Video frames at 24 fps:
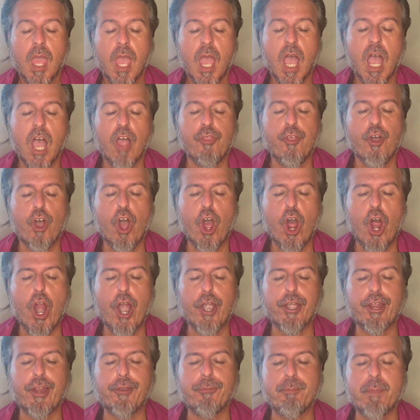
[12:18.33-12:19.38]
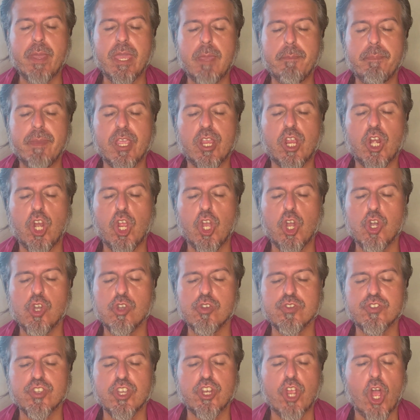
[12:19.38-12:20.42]
A door that may be
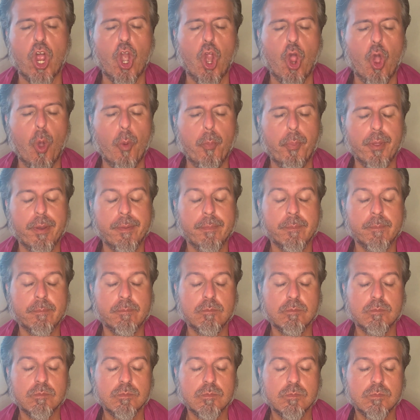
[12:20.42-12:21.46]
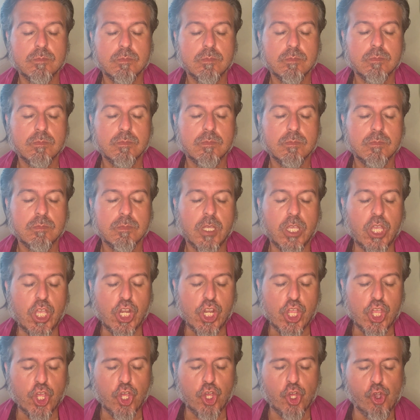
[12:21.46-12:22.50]
closed or open in
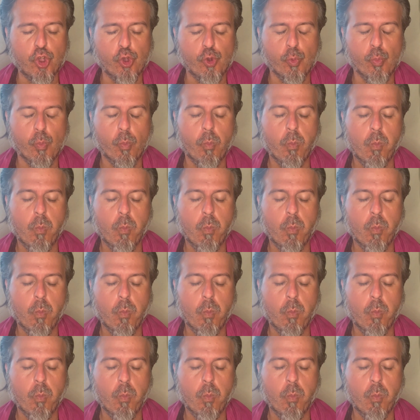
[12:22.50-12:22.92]
you,